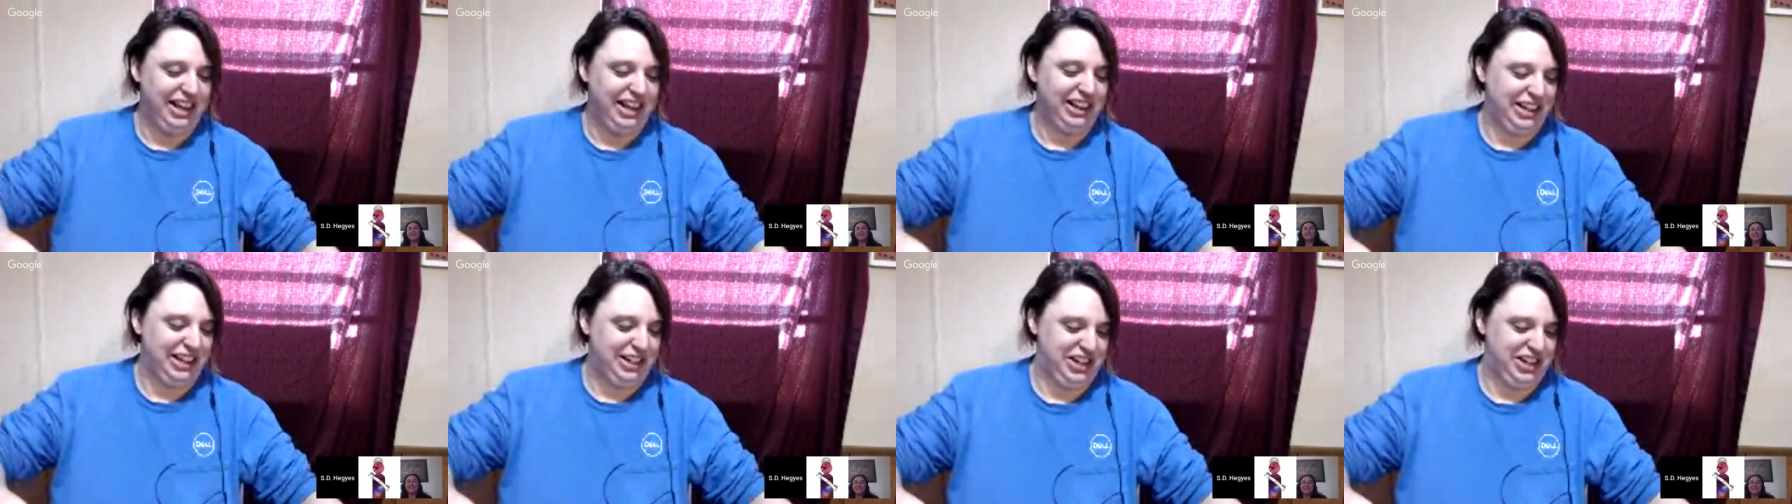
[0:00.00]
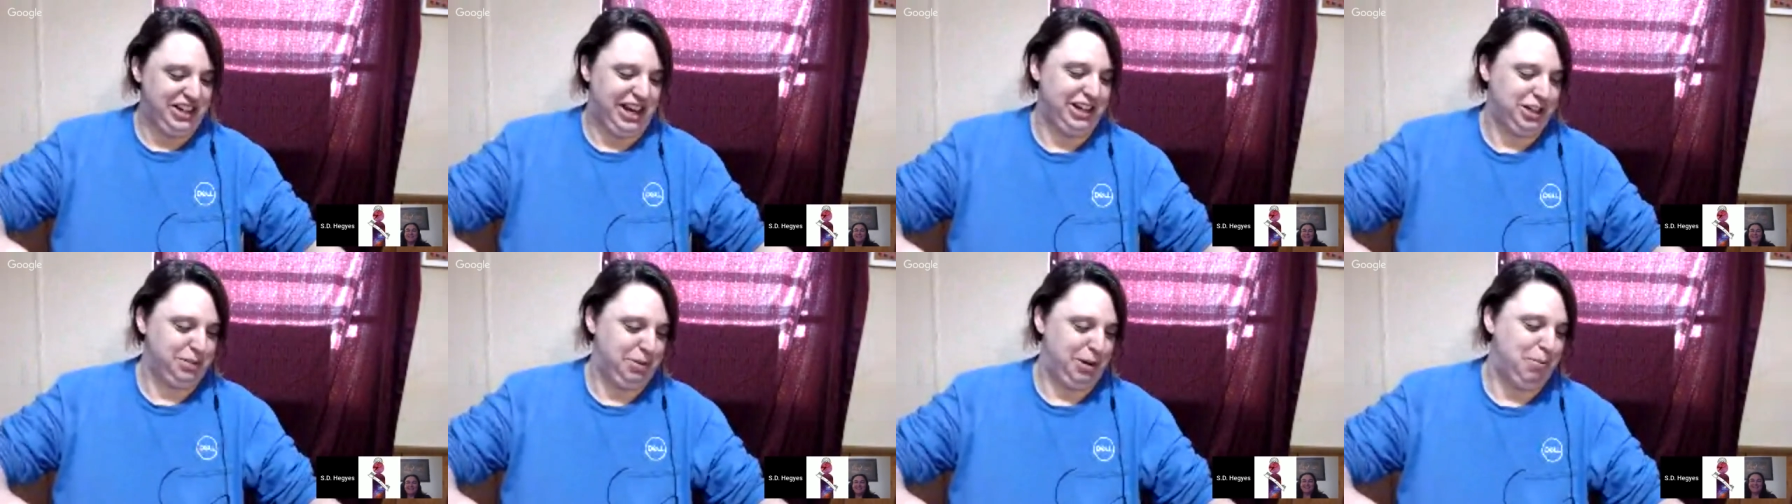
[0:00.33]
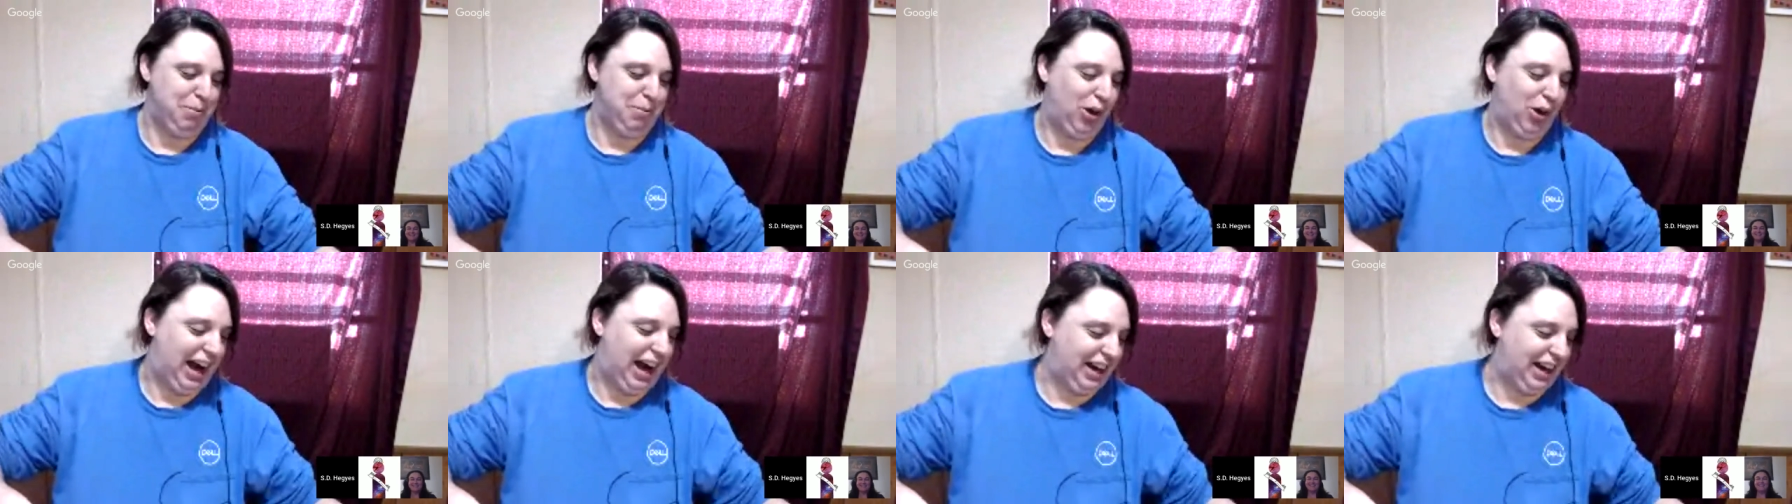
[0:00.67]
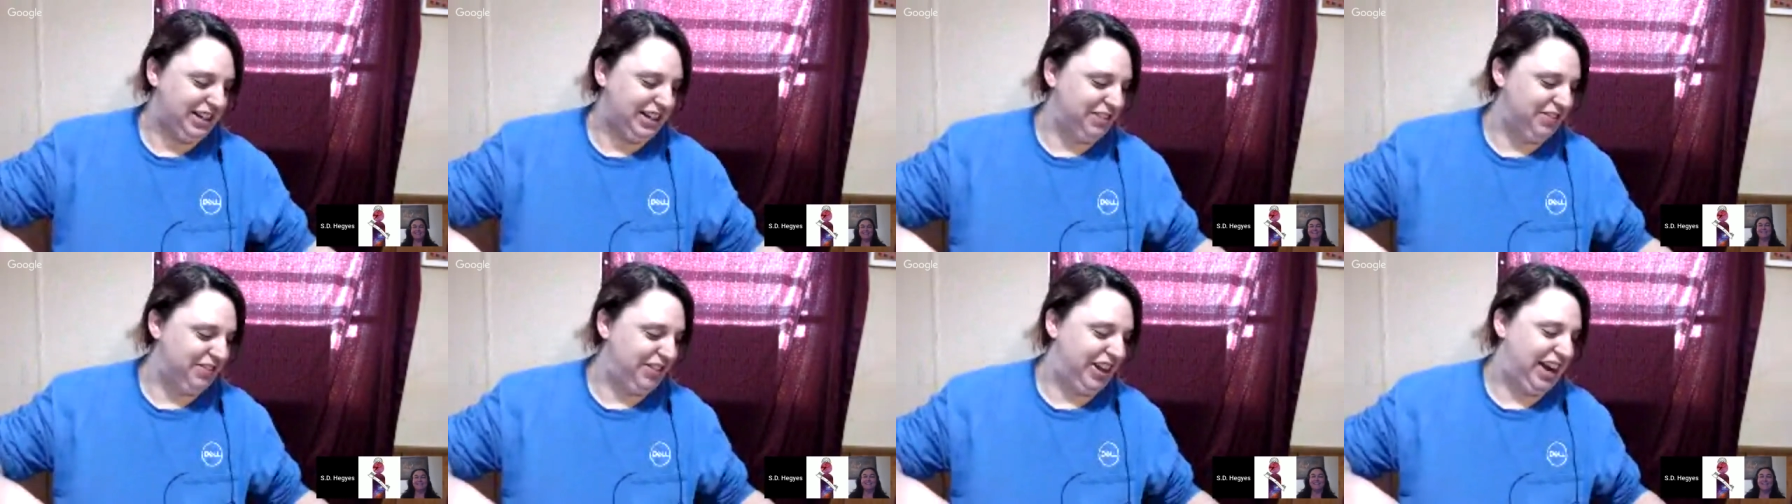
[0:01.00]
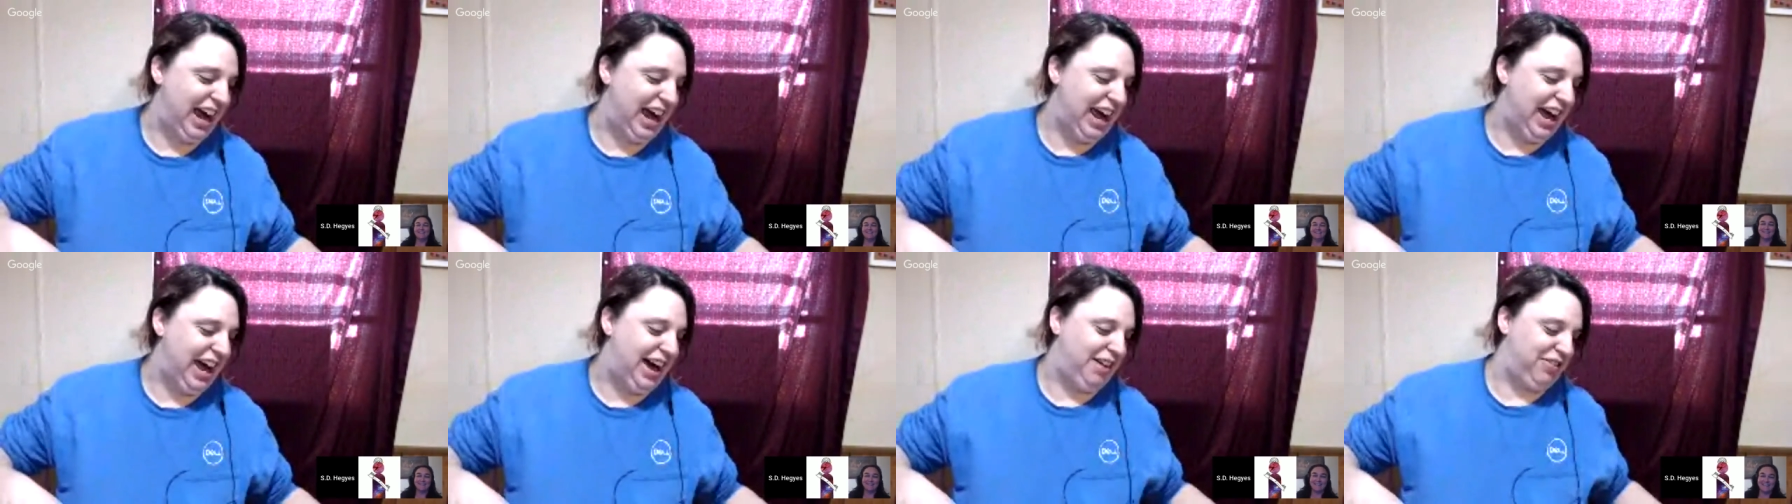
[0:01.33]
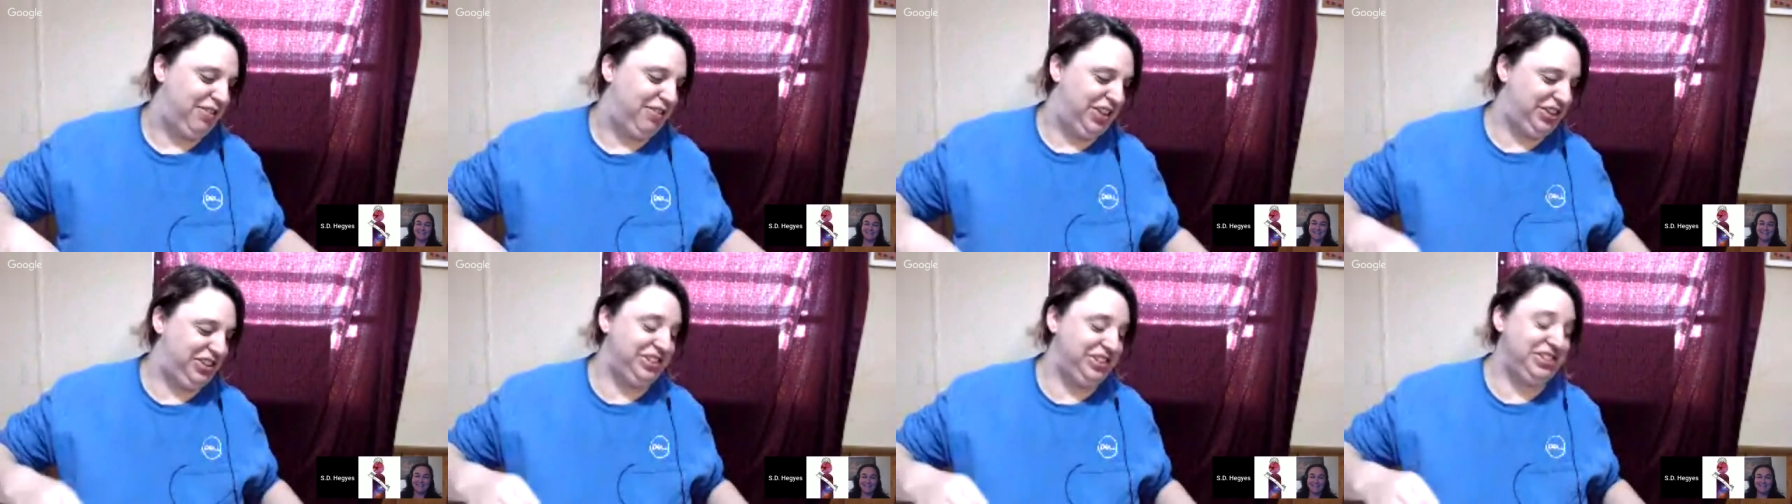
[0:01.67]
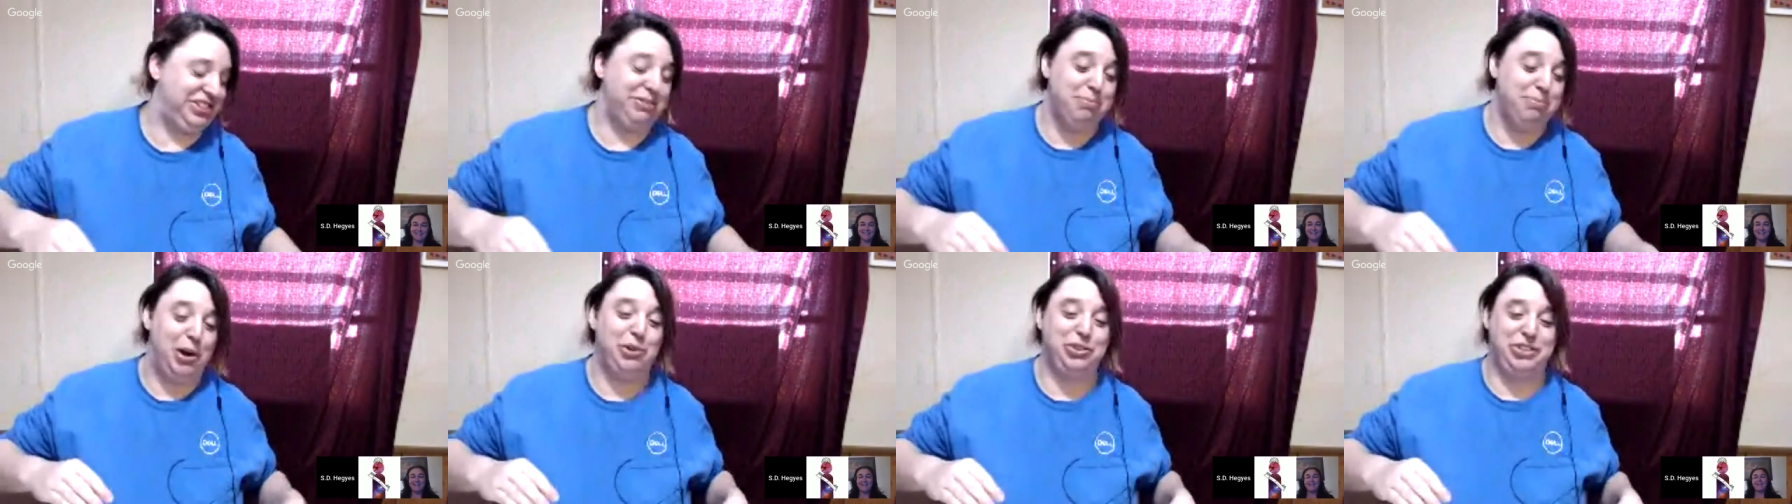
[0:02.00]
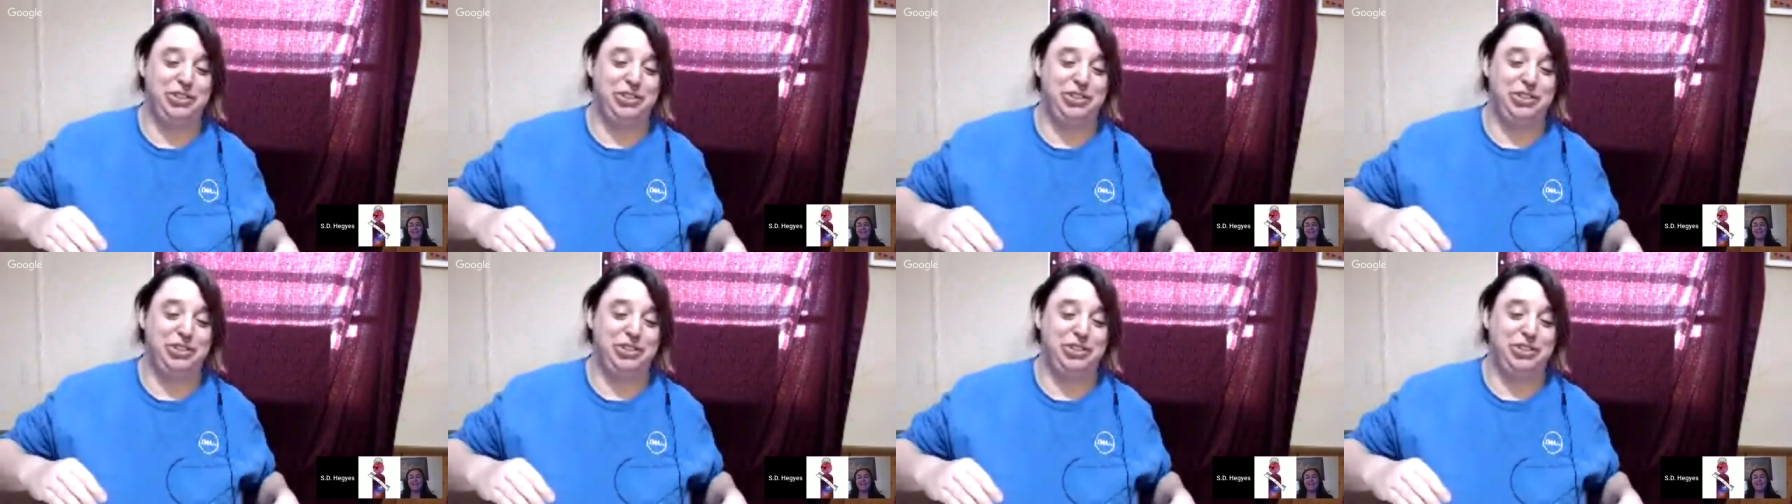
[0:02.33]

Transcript: Dana's been more active than I have. This is the most